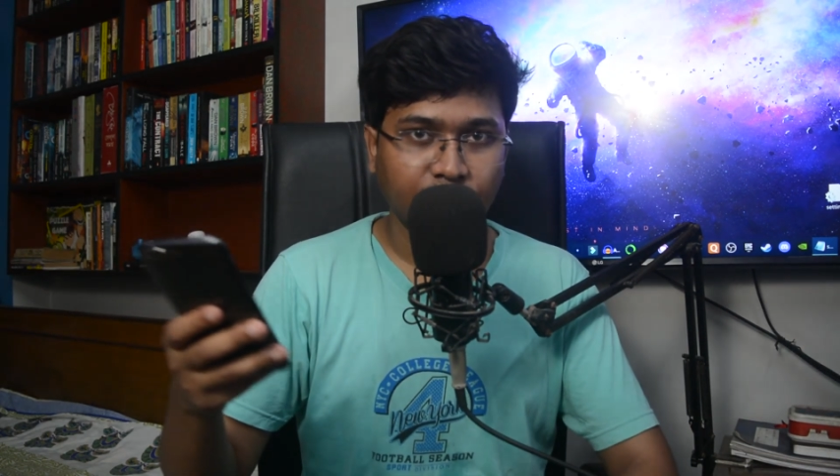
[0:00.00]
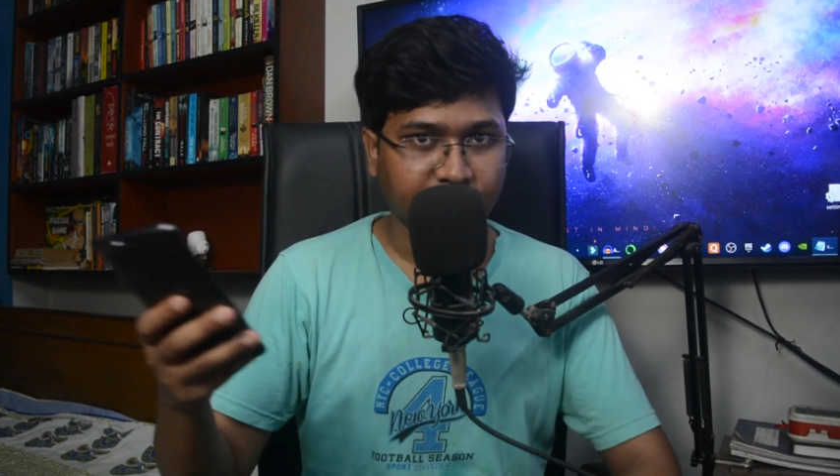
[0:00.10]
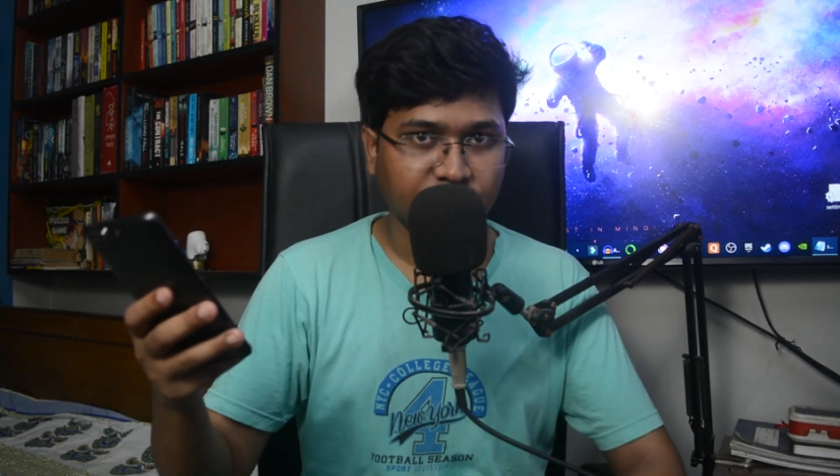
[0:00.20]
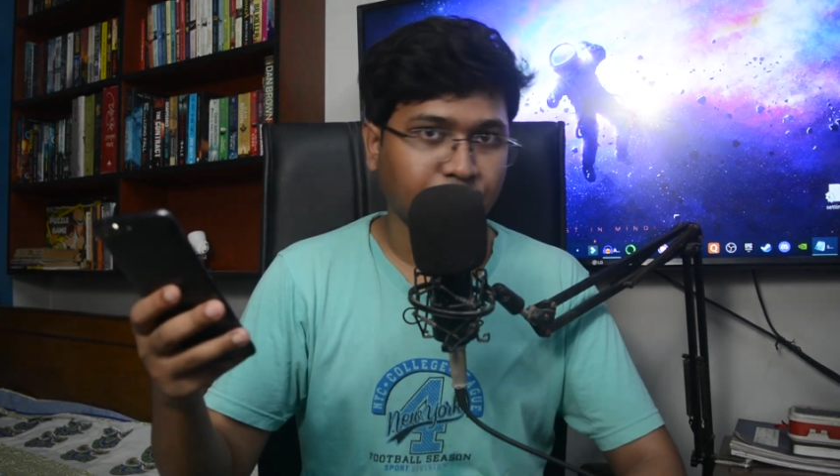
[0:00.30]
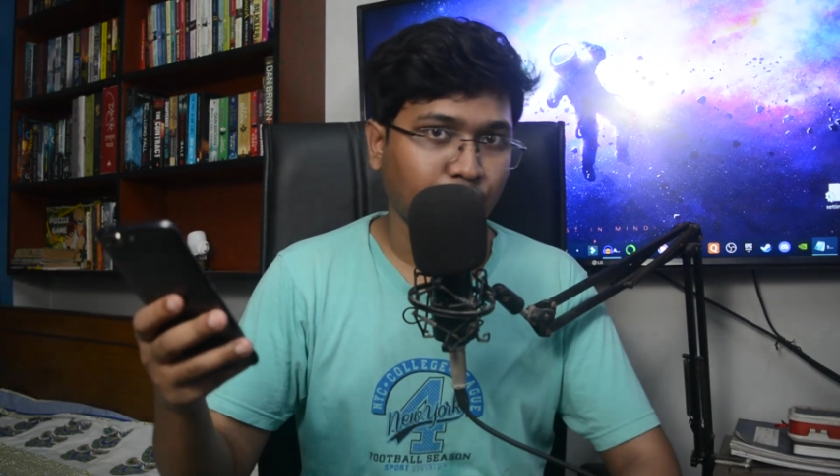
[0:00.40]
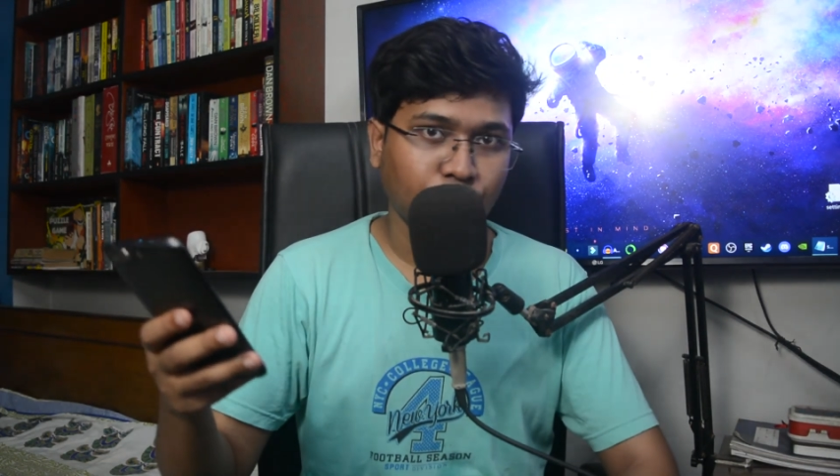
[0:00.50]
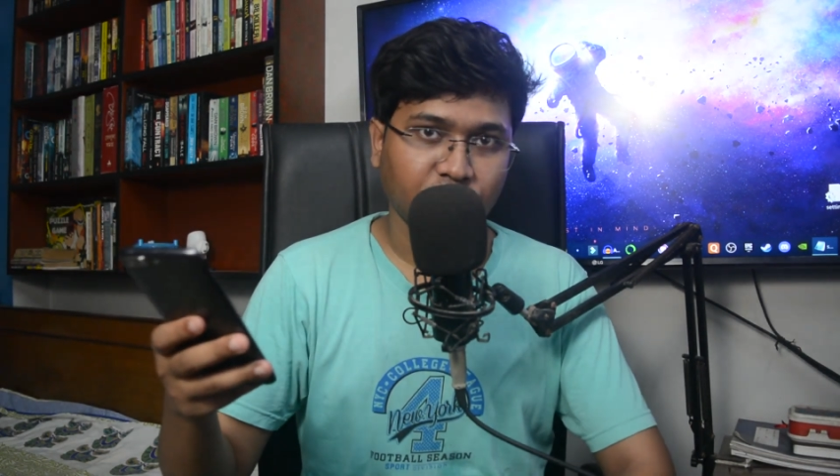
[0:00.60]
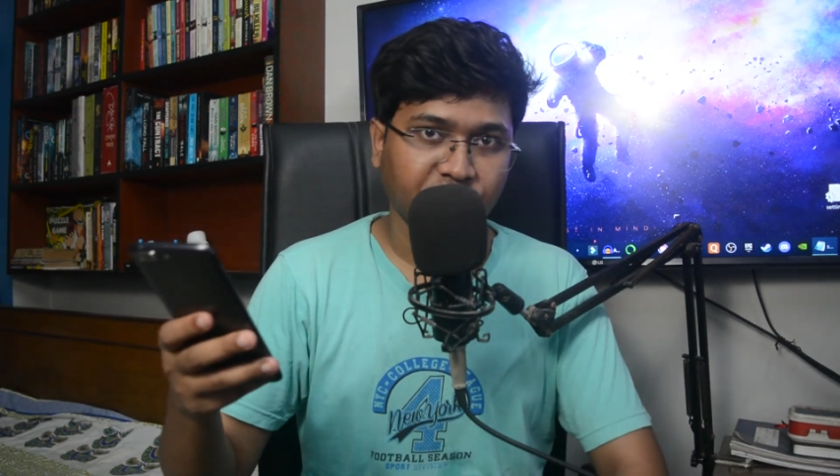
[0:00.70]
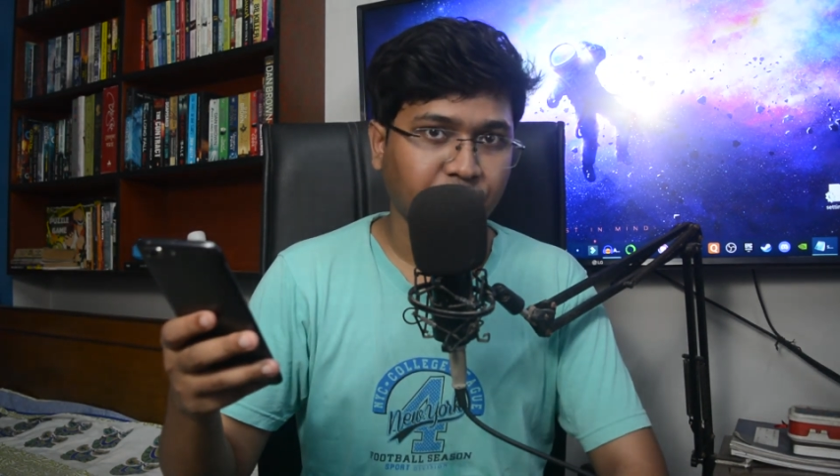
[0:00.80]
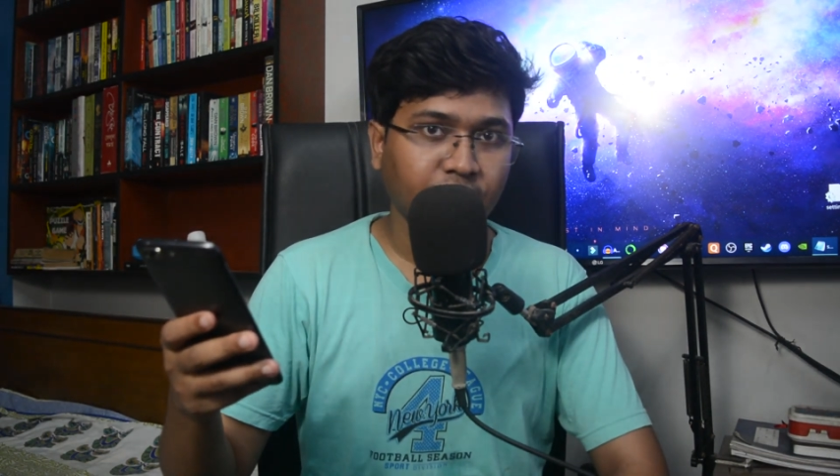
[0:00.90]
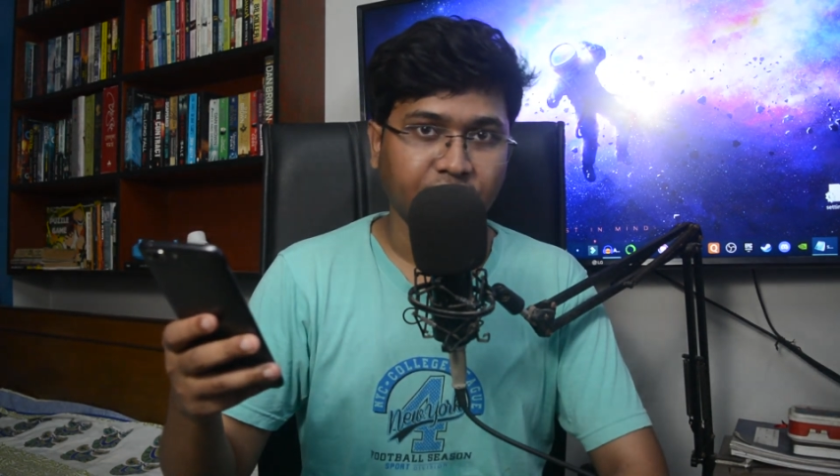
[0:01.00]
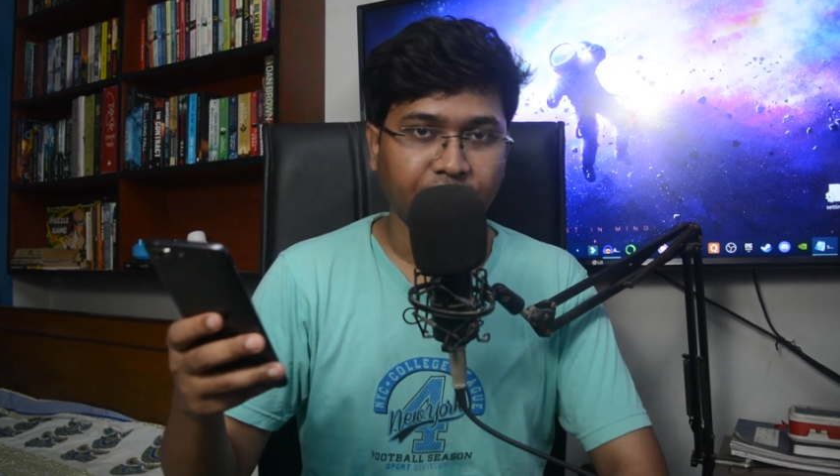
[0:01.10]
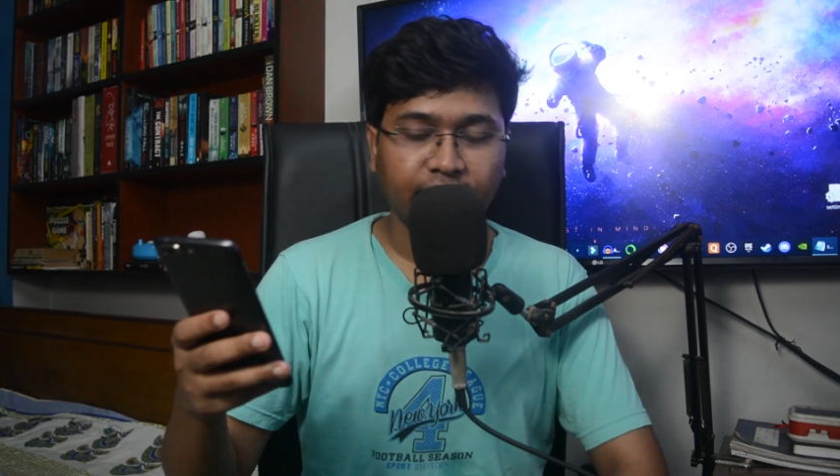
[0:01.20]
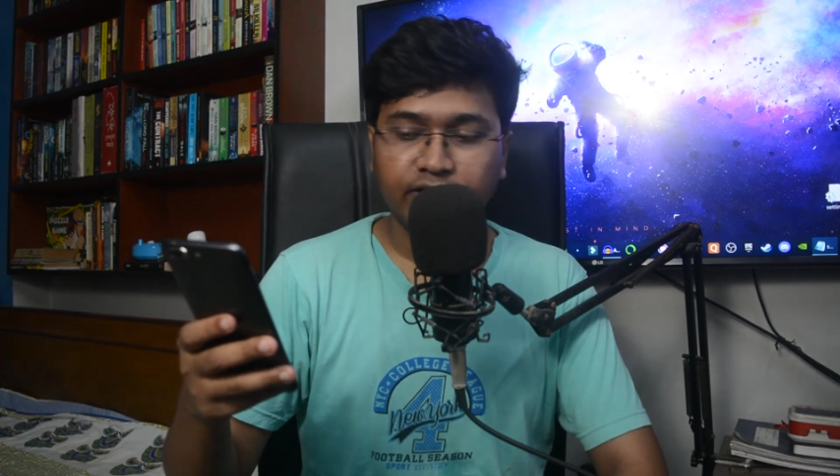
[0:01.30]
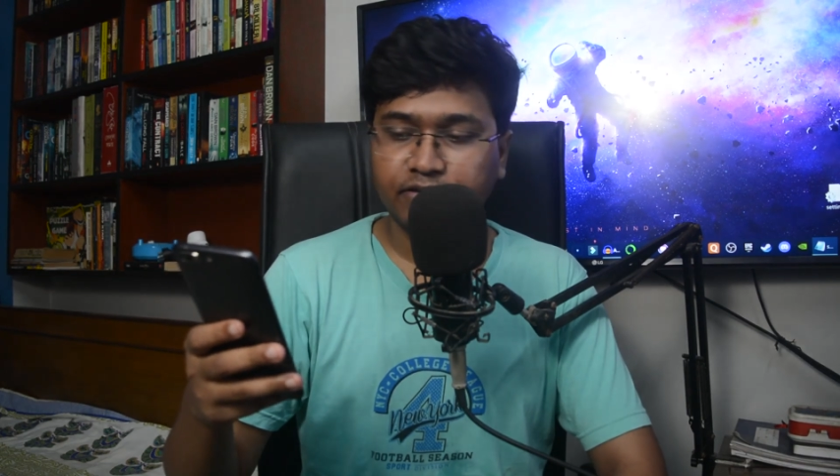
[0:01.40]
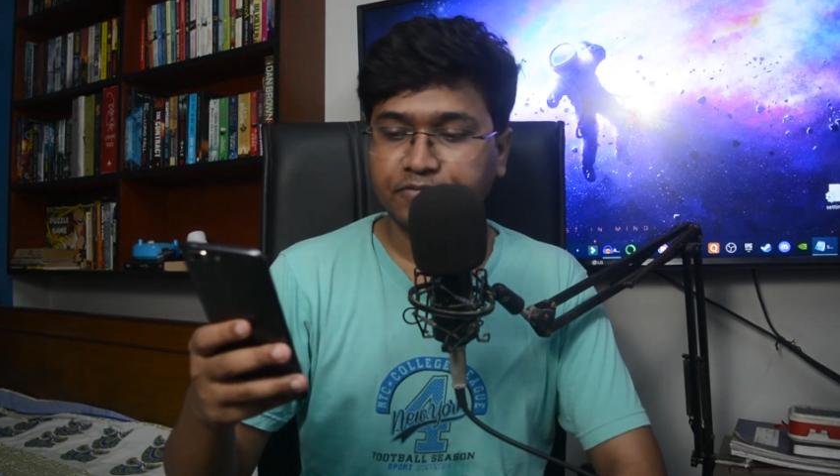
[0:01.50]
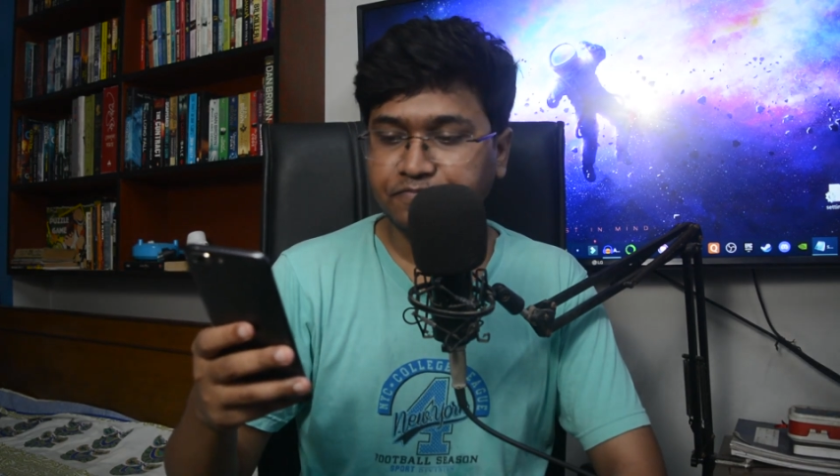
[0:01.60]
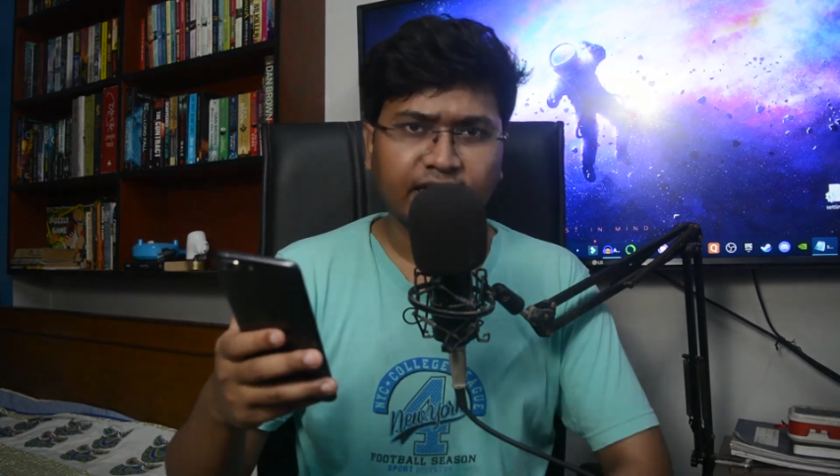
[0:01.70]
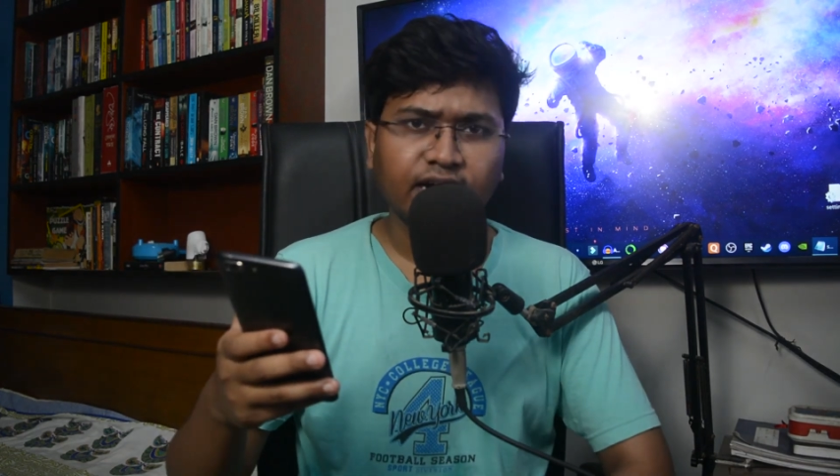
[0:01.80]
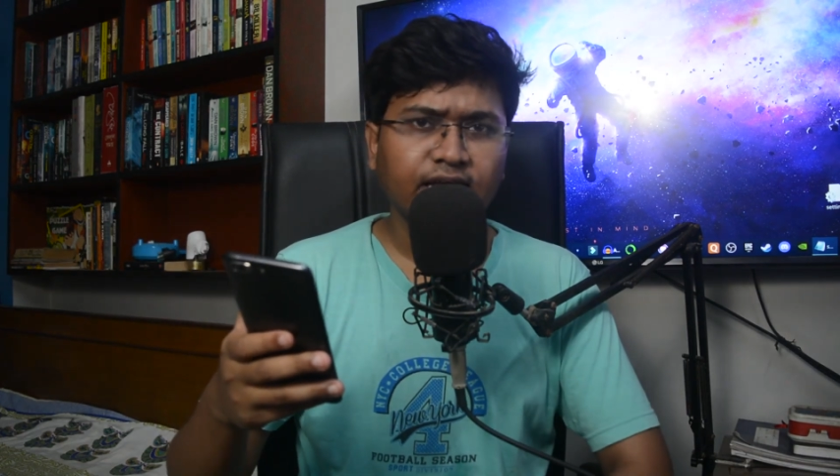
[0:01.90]
less amount of money right
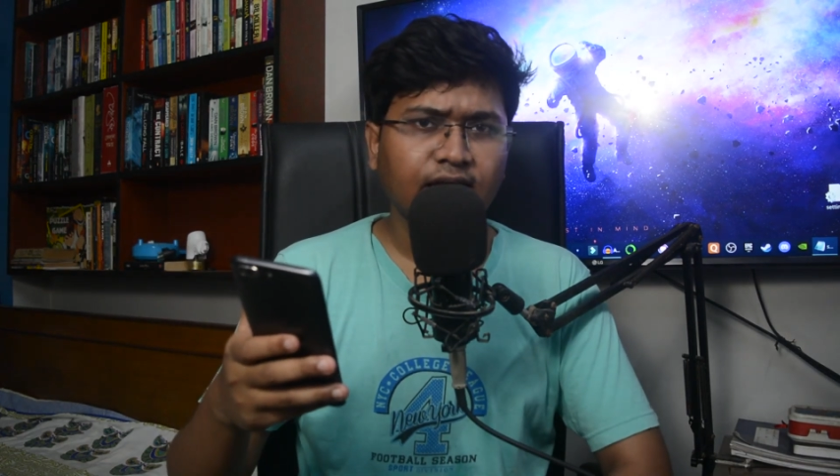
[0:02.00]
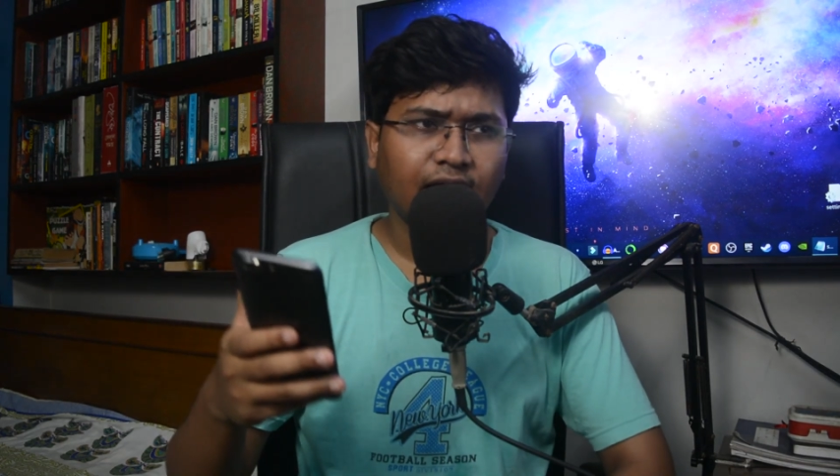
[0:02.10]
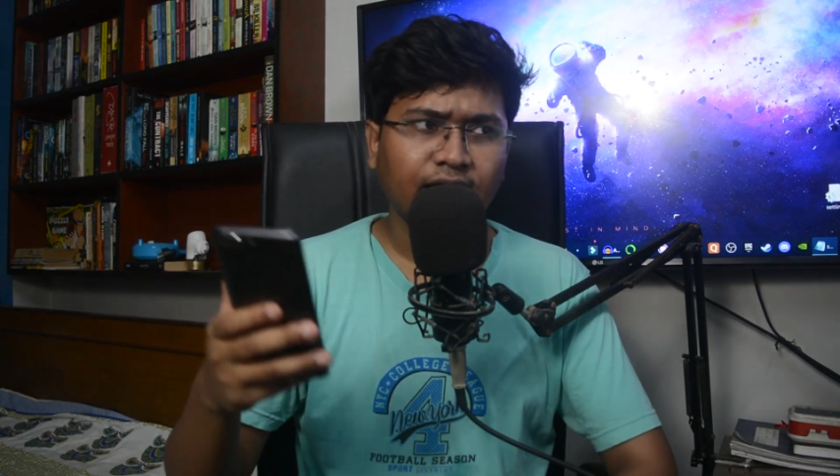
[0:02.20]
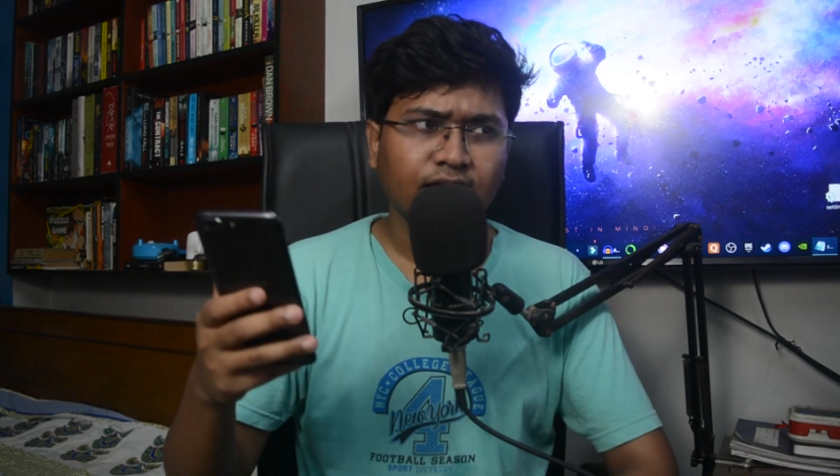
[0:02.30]
Secondly,